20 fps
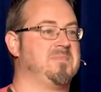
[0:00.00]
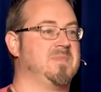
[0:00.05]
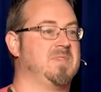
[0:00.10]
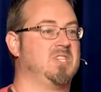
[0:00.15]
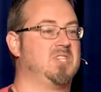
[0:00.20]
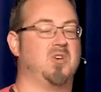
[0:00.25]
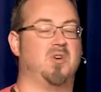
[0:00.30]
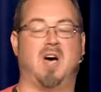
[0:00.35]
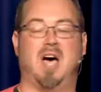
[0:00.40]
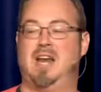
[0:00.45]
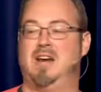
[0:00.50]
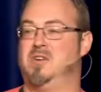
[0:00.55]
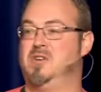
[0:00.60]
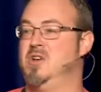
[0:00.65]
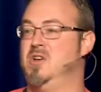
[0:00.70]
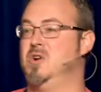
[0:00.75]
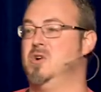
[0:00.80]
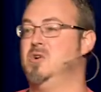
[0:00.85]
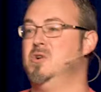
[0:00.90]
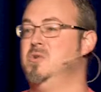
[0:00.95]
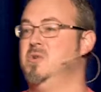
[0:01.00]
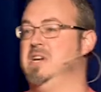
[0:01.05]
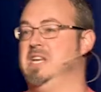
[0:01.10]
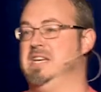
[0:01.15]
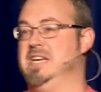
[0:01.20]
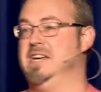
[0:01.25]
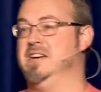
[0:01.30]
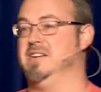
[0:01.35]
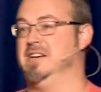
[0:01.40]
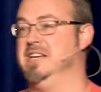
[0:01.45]
So I don't know who in
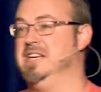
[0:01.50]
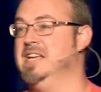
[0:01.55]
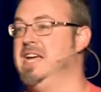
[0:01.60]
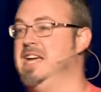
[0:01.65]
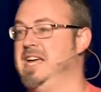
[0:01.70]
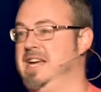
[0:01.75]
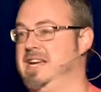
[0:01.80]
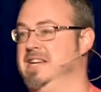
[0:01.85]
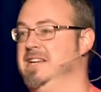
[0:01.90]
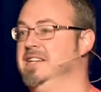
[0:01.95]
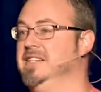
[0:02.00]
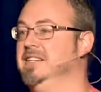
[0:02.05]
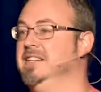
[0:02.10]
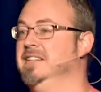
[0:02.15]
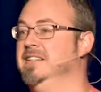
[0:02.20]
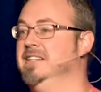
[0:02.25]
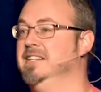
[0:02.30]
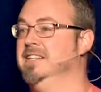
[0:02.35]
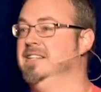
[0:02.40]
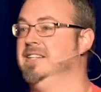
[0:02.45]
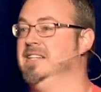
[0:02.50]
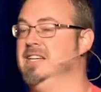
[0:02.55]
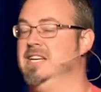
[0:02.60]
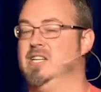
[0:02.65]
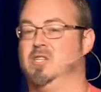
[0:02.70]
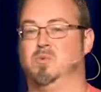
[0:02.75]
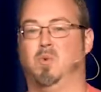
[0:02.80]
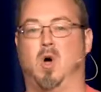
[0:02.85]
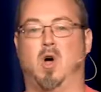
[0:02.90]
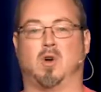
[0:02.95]
here today
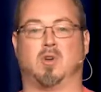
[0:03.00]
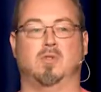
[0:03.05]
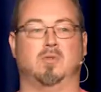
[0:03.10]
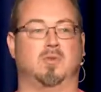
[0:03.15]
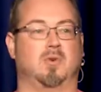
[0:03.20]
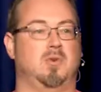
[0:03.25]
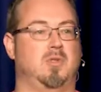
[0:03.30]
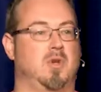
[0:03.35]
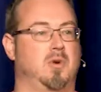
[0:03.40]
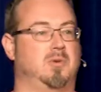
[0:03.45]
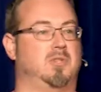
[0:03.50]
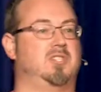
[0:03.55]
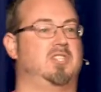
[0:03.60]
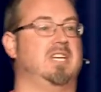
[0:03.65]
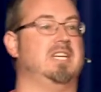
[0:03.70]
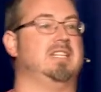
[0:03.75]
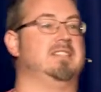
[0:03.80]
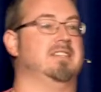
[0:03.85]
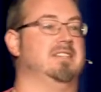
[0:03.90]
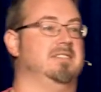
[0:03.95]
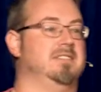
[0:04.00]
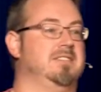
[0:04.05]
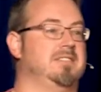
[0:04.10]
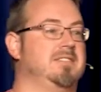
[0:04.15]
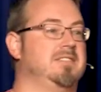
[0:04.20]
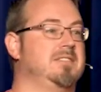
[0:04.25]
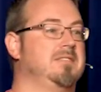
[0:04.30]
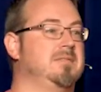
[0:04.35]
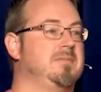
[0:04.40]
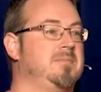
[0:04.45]
is walking through those seasons
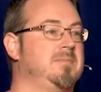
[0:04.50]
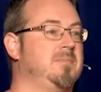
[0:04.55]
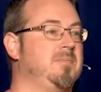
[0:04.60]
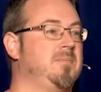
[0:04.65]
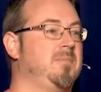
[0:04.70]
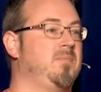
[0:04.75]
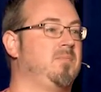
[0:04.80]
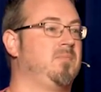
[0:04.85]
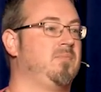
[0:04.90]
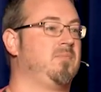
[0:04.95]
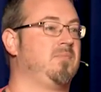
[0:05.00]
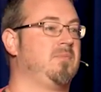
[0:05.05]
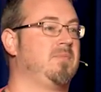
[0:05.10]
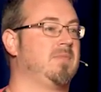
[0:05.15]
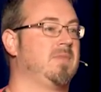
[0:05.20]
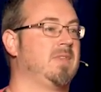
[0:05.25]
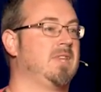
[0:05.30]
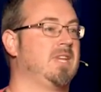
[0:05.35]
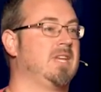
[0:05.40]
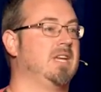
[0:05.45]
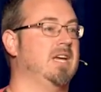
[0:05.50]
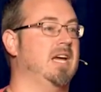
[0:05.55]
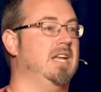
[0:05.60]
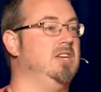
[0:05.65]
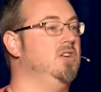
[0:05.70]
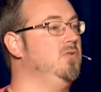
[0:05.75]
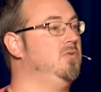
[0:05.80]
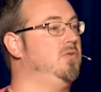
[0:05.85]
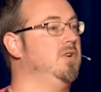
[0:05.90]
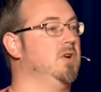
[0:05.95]
and
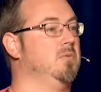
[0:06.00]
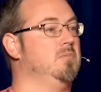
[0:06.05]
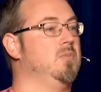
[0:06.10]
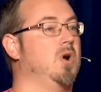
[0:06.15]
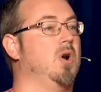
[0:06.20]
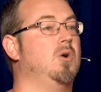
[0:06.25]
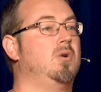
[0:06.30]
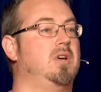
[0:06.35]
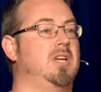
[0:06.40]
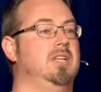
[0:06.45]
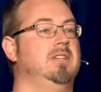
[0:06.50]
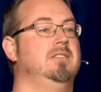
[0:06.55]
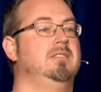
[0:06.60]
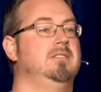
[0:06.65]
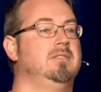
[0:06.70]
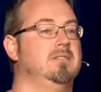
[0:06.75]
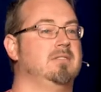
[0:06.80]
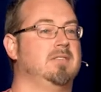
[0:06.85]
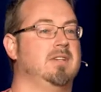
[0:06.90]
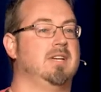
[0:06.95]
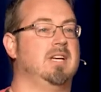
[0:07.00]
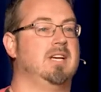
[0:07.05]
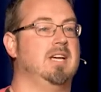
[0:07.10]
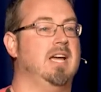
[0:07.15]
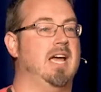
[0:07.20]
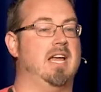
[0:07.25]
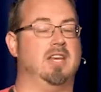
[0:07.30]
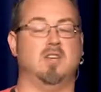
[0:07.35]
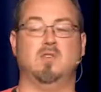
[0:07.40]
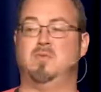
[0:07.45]
you feel broken
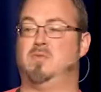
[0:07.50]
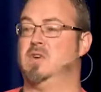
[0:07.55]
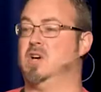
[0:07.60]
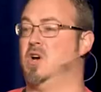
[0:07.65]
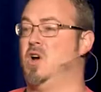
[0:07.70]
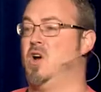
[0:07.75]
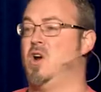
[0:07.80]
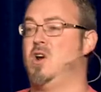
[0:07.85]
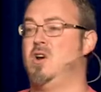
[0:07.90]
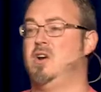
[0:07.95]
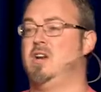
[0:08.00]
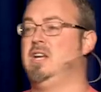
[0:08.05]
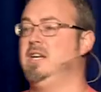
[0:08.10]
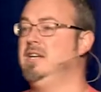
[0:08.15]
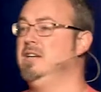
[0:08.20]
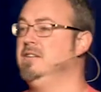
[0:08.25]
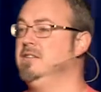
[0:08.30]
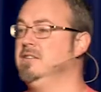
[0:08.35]
and you feel hurting,